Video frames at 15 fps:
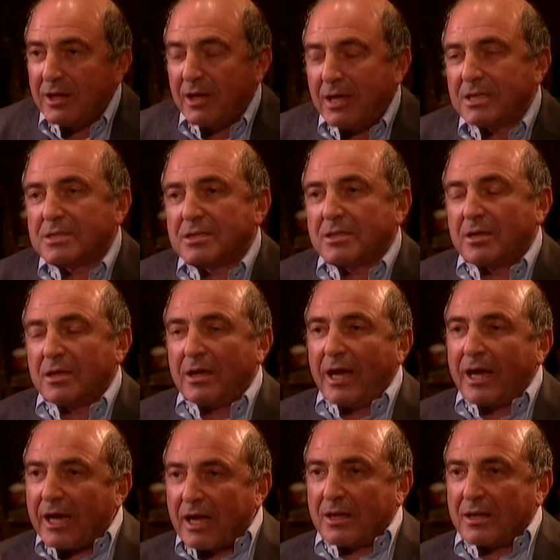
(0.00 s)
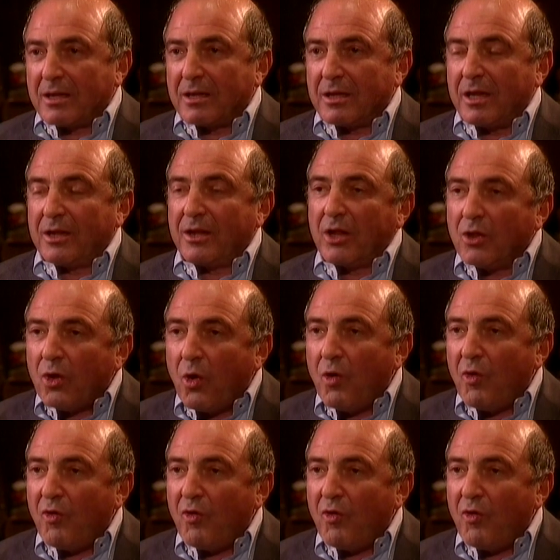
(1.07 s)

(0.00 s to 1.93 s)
It's again, the law